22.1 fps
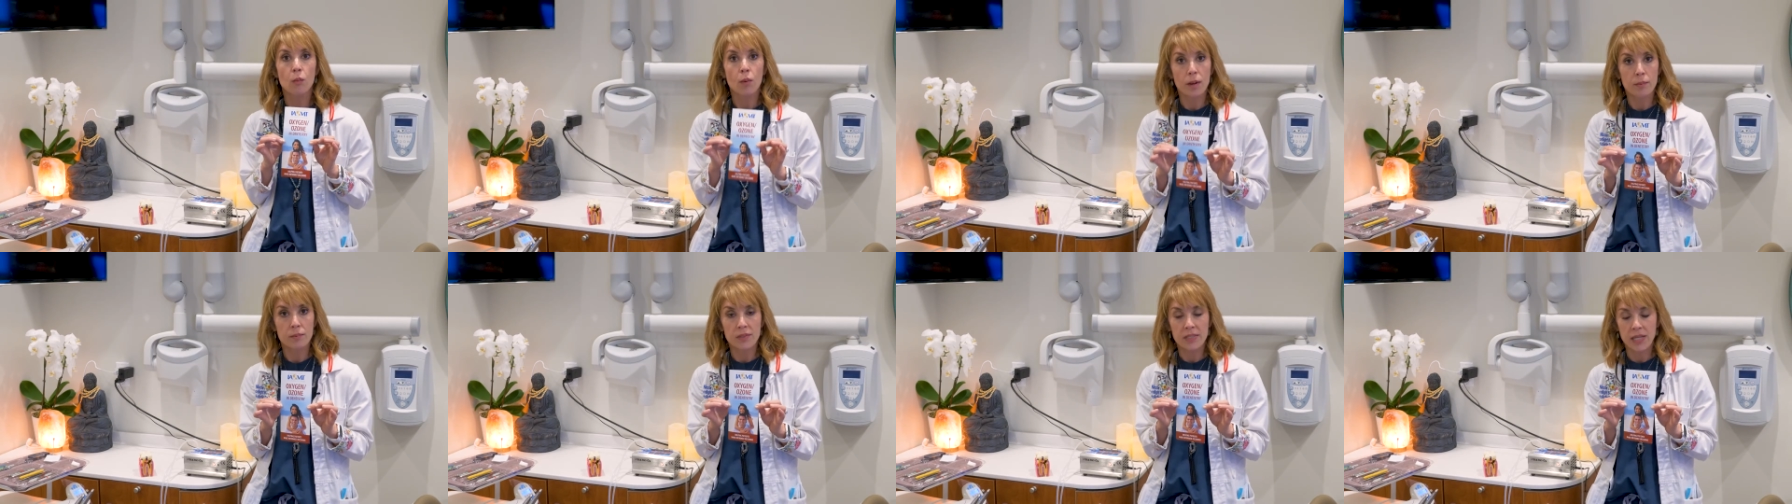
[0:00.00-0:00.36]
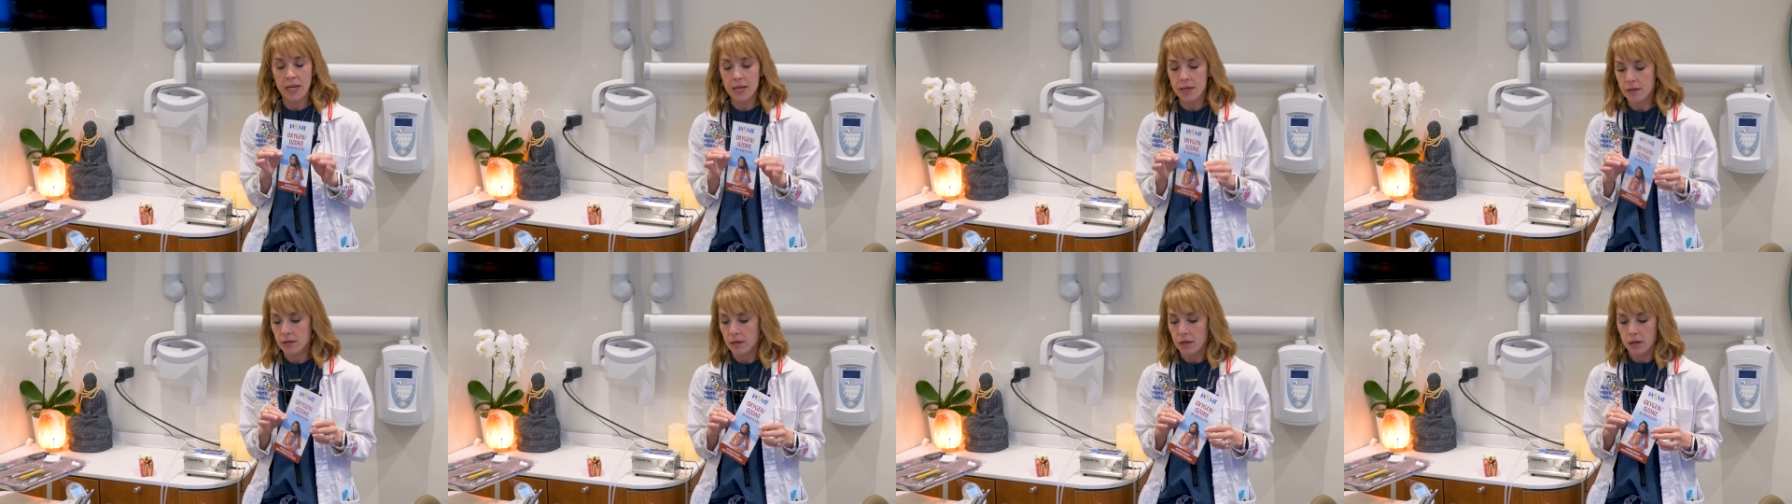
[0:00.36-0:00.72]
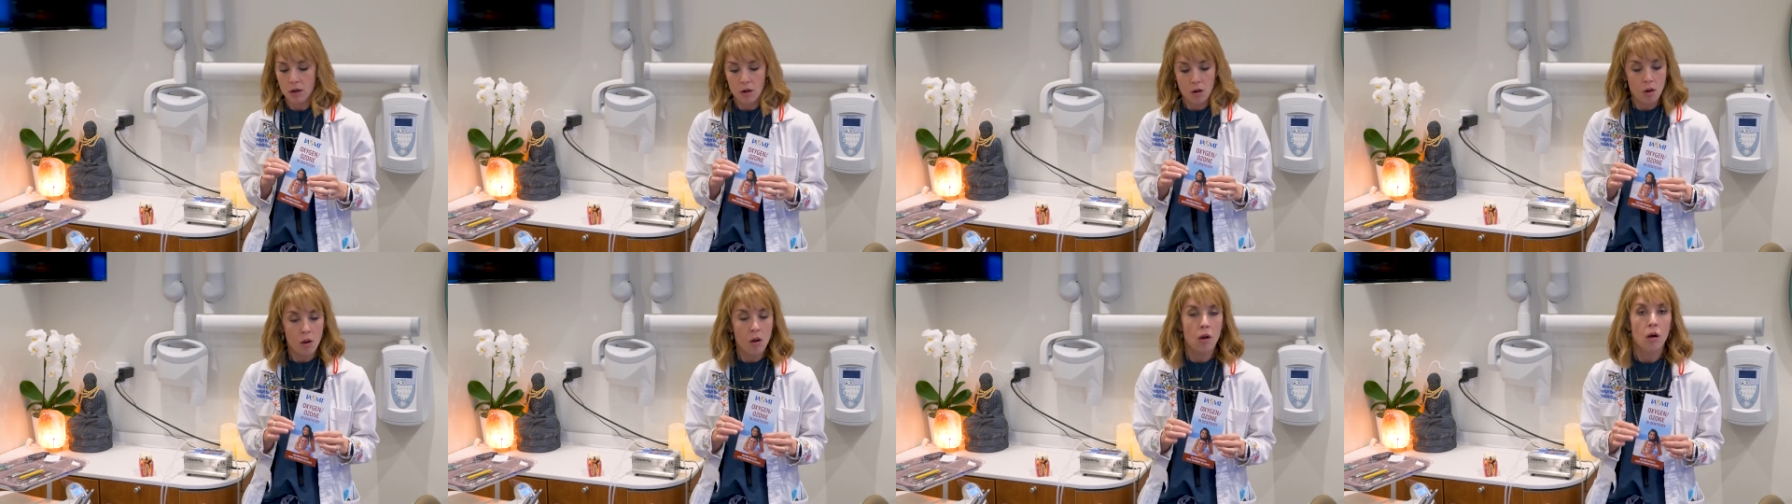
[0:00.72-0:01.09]
website.
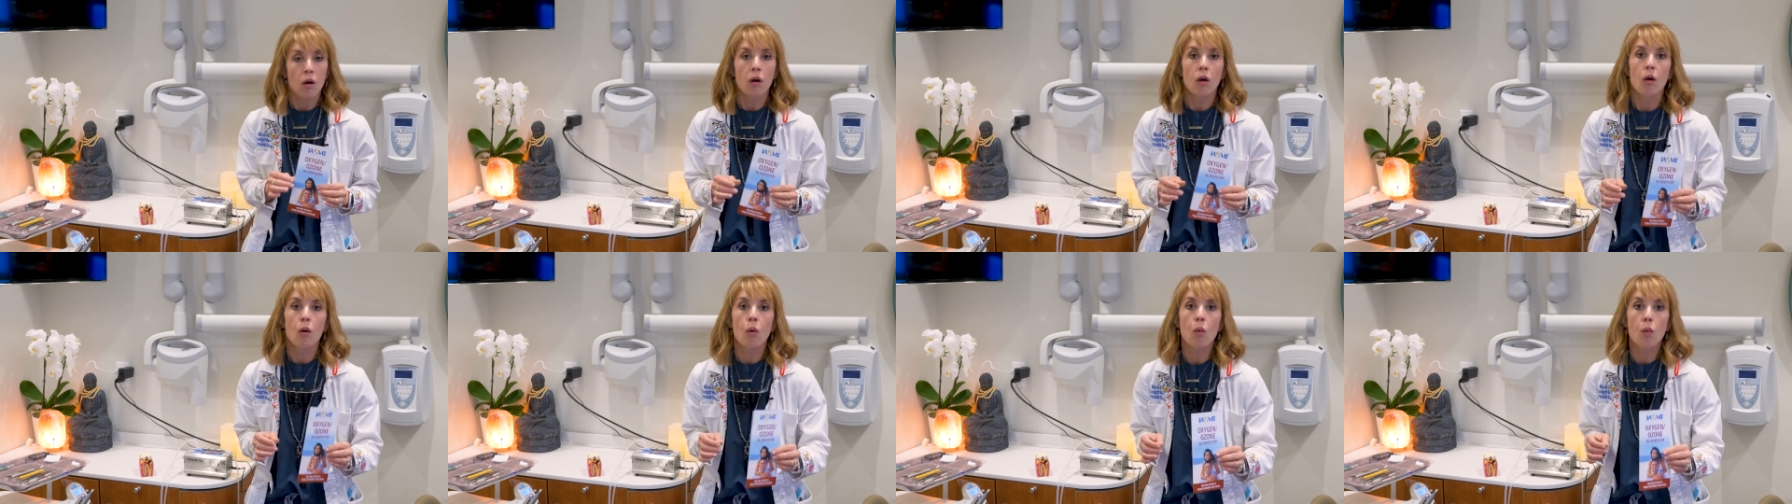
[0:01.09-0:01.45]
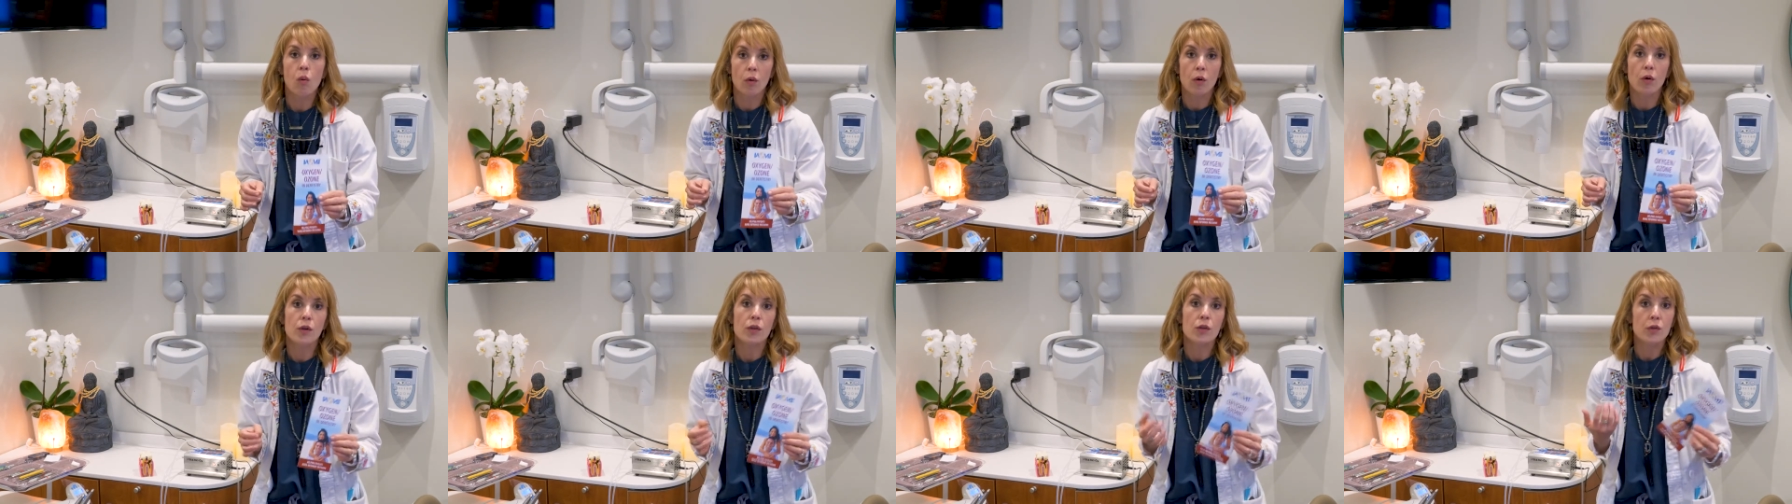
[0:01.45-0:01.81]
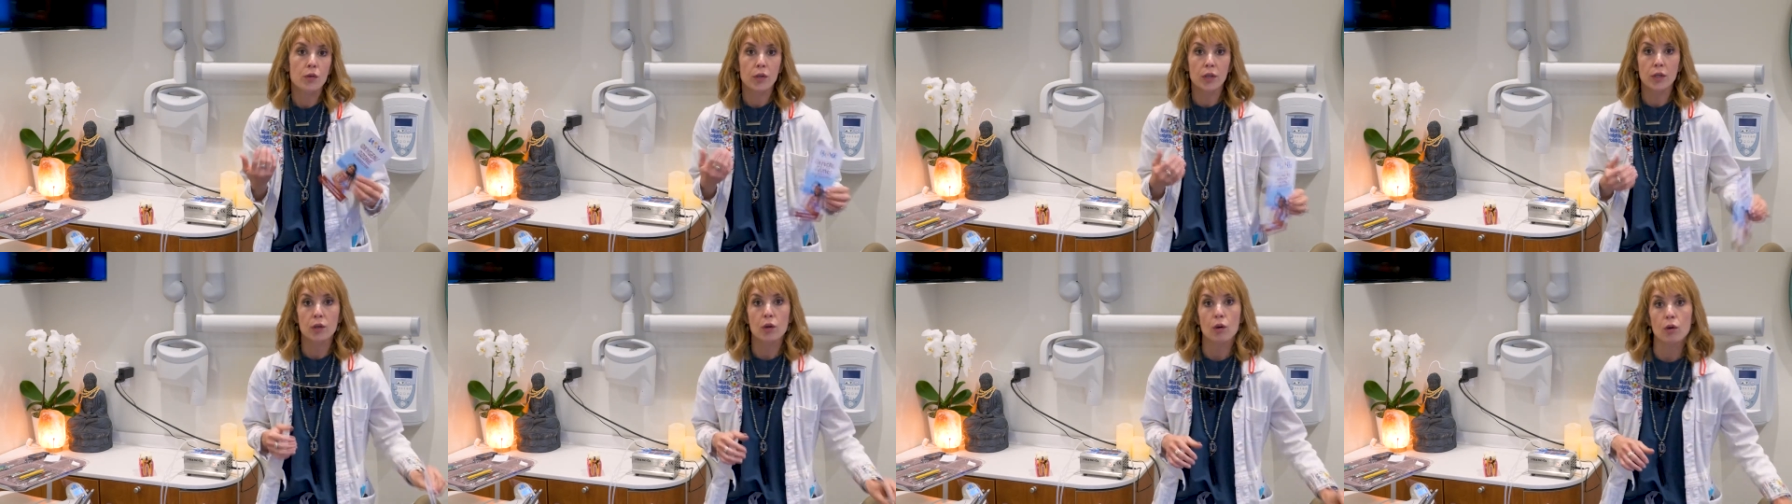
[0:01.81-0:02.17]
Or you can